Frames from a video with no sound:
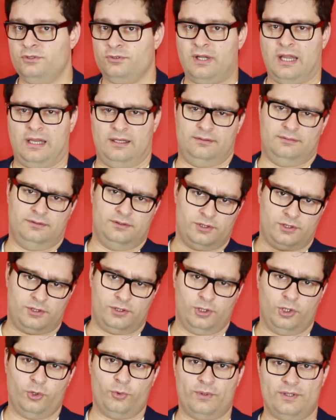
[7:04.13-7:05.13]
you can
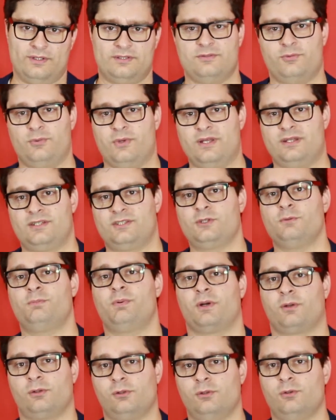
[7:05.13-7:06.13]
glue it with
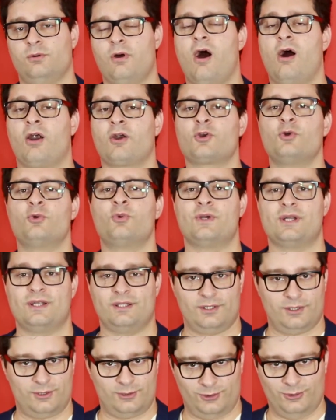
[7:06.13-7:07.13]
super glue or
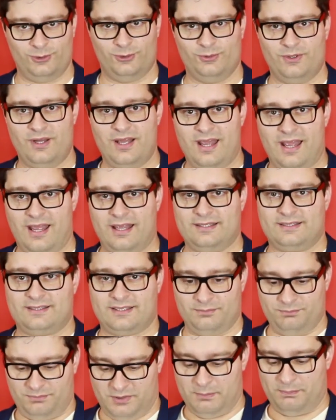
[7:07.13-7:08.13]
Gorilla Glue, as
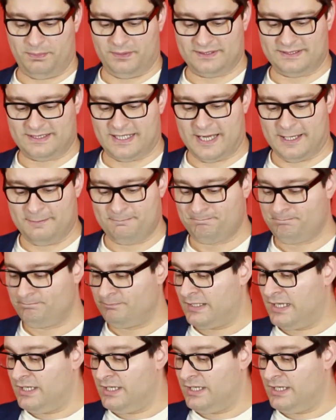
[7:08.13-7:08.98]
some people say.